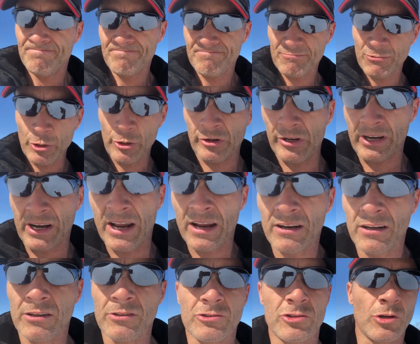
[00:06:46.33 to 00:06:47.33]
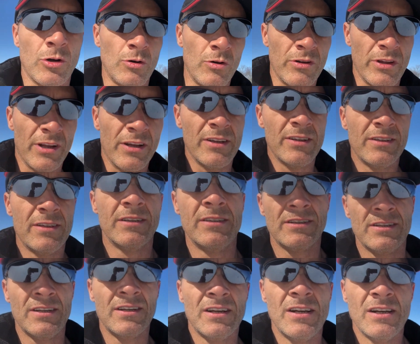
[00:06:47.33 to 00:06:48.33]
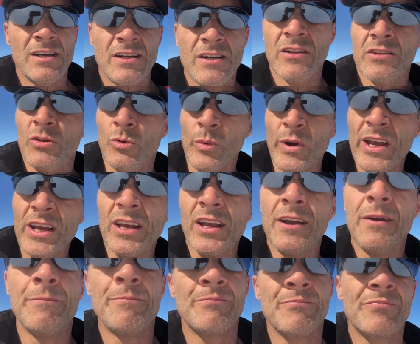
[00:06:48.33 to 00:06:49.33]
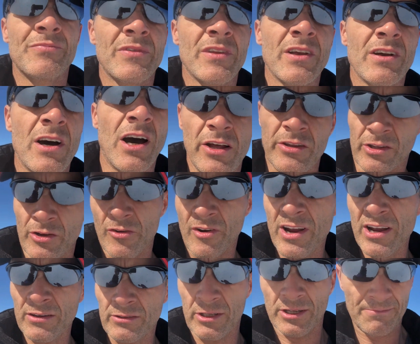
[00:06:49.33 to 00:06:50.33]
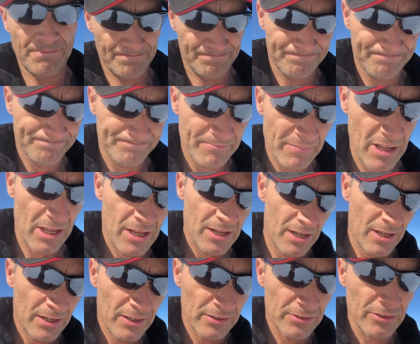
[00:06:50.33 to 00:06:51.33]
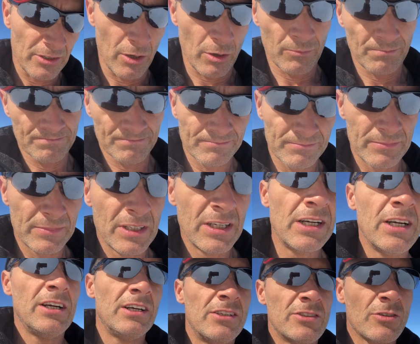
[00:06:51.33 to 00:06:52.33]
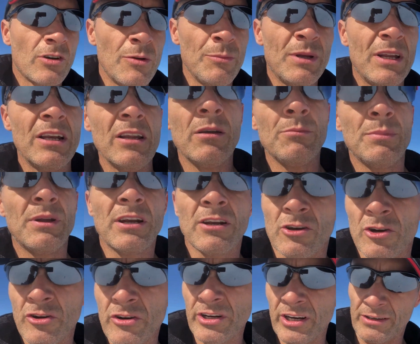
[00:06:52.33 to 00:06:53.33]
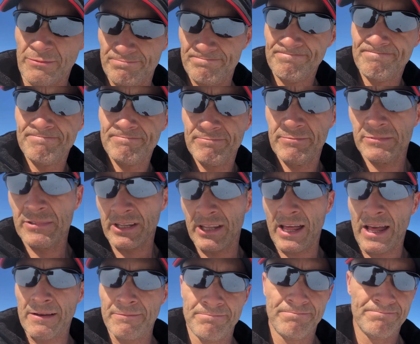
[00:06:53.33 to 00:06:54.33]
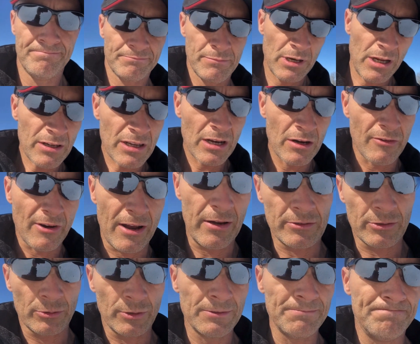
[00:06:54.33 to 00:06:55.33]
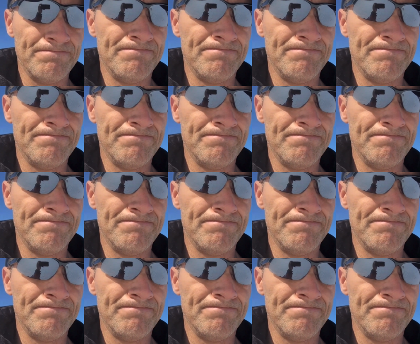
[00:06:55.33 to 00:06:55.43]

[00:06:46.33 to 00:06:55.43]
learning how to control the wing on the ground. So it's going to be a little bit of learning to that, but I'll get around to it.